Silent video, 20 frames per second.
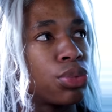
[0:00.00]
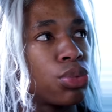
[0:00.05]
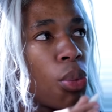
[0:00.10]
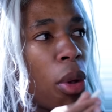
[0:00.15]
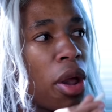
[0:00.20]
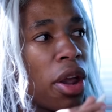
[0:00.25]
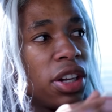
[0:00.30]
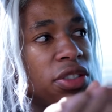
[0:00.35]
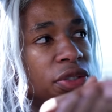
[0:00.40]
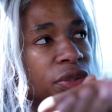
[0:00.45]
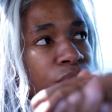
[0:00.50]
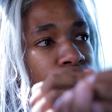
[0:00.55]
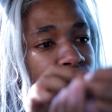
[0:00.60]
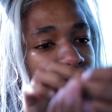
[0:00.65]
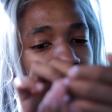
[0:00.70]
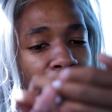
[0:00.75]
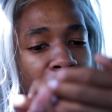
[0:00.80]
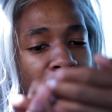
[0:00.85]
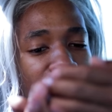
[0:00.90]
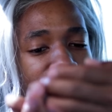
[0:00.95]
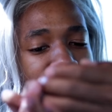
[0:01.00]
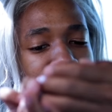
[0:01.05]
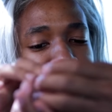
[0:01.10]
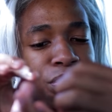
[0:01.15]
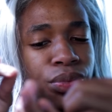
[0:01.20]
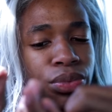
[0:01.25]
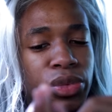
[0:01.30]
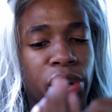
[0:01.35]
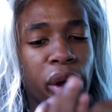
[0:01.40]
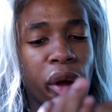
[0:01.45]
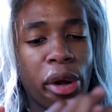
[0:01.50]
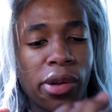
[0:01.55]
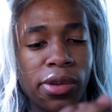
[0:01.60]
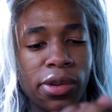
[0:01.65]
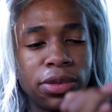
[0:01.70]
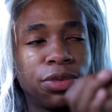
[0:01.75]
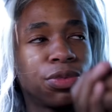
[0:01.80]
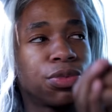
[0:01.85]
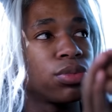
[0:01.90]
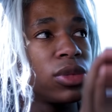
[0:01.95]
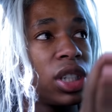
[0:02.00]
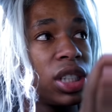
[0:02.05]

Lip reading: I'm just going to here because of you.